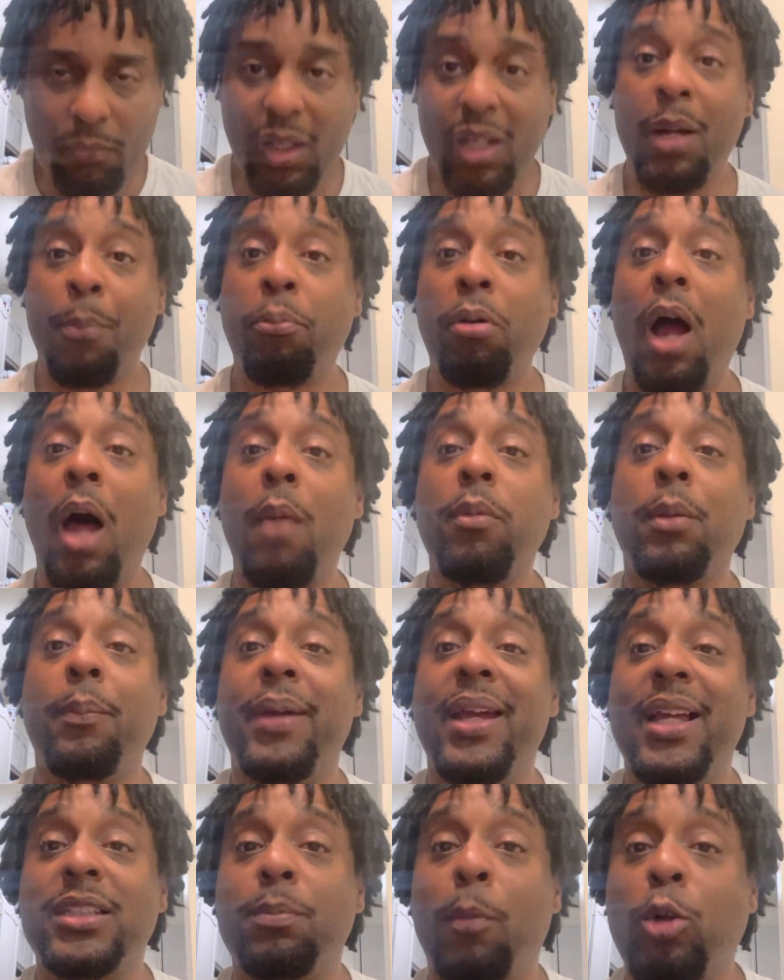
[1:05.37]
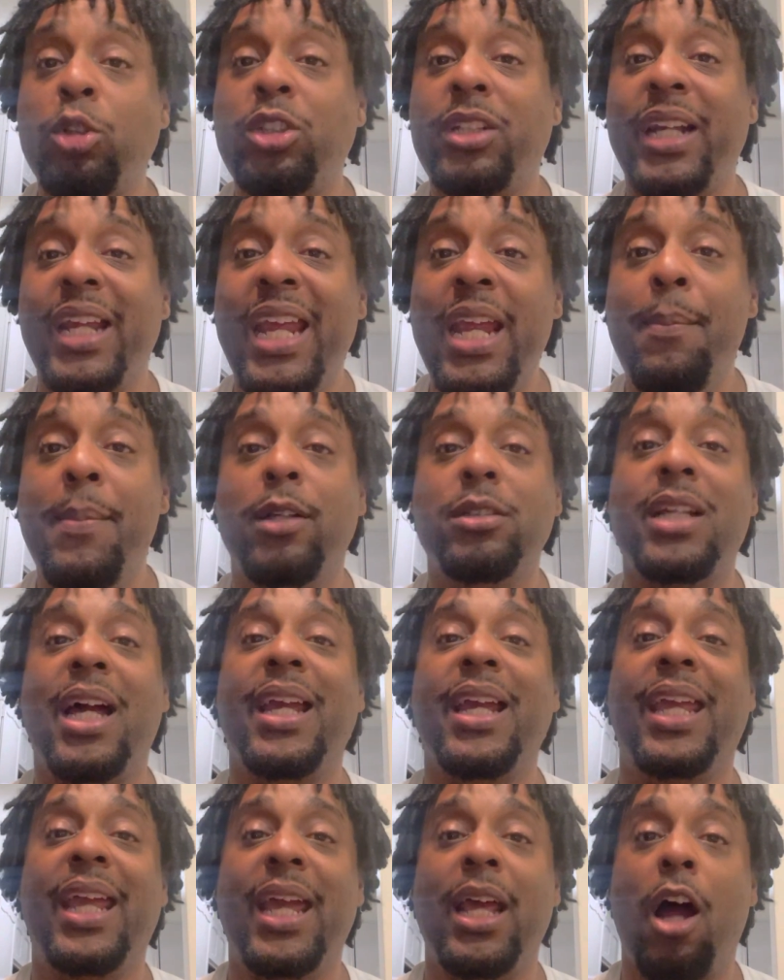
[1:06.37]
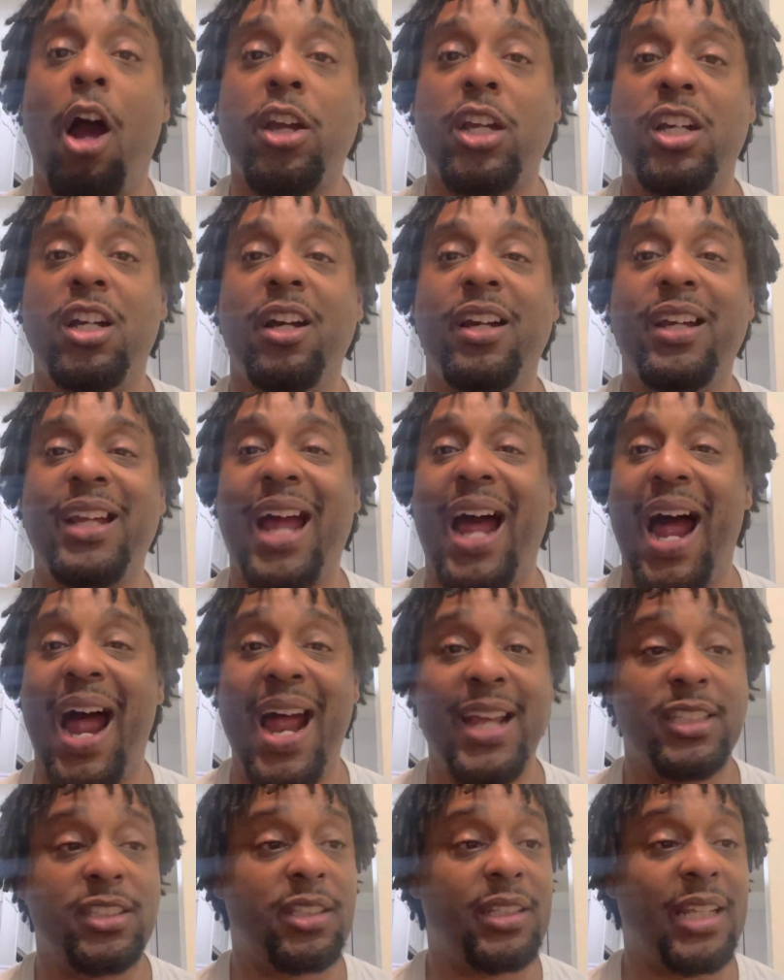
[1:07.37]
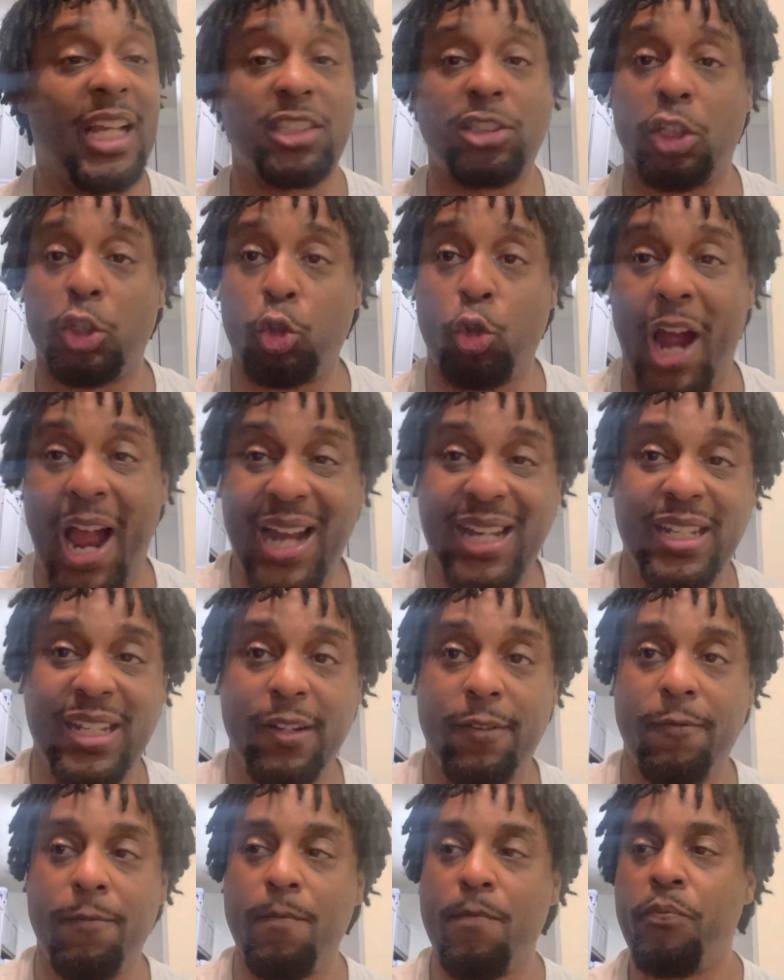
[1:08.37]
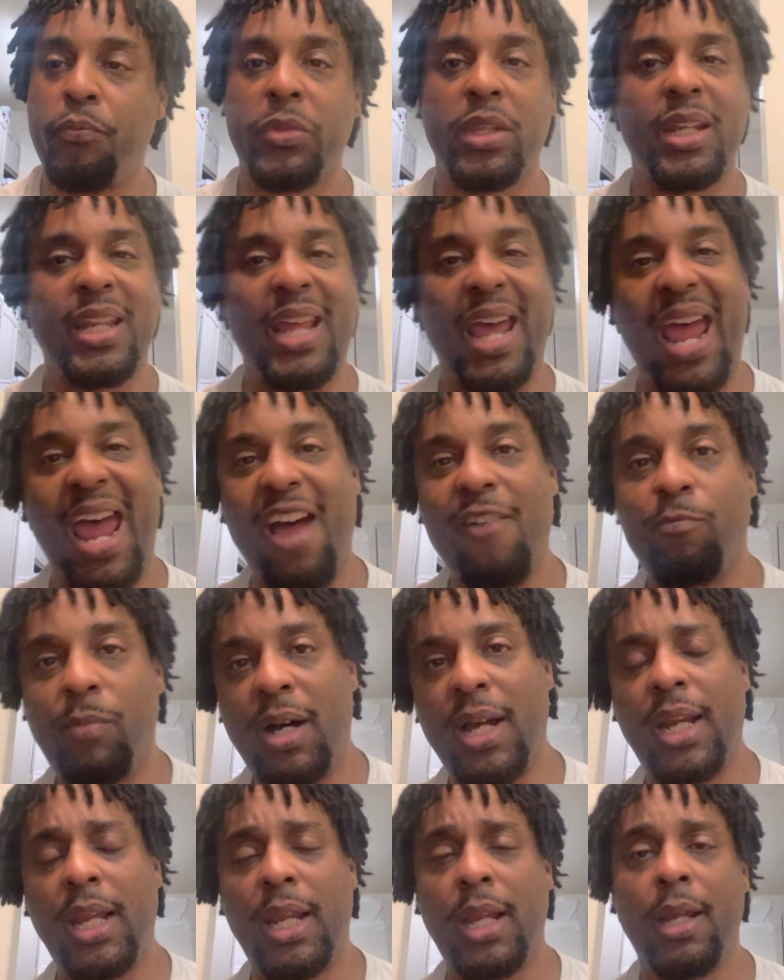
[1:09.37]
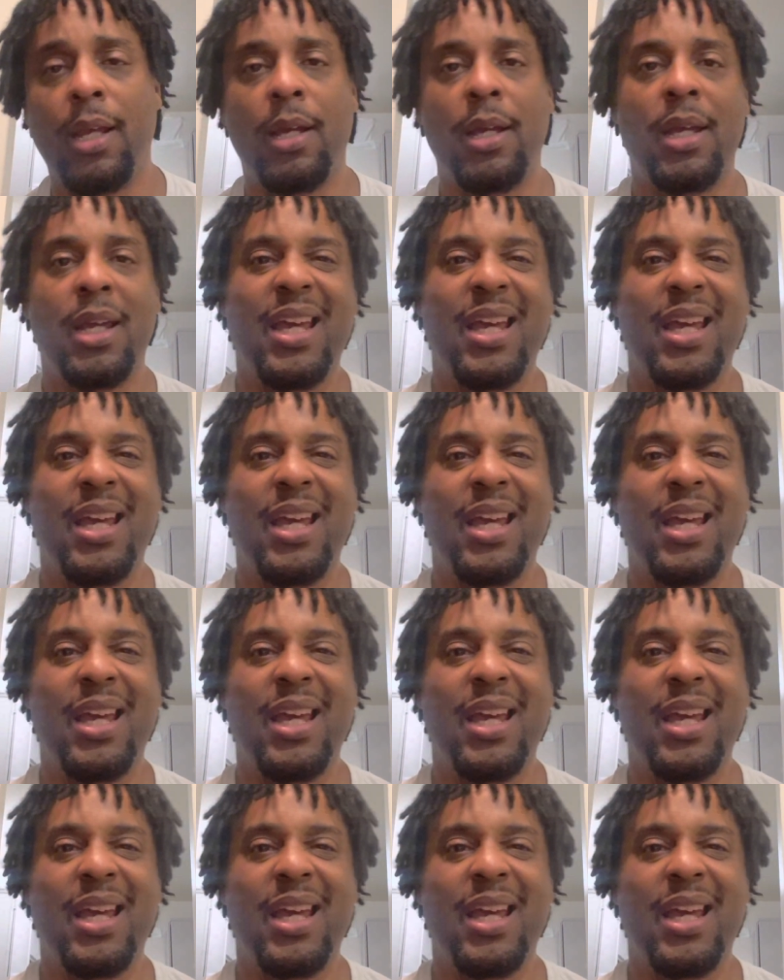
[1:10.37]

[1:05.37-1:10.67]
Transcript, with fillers: The problem is most of the emails I get are good guys that's attractive, that have money.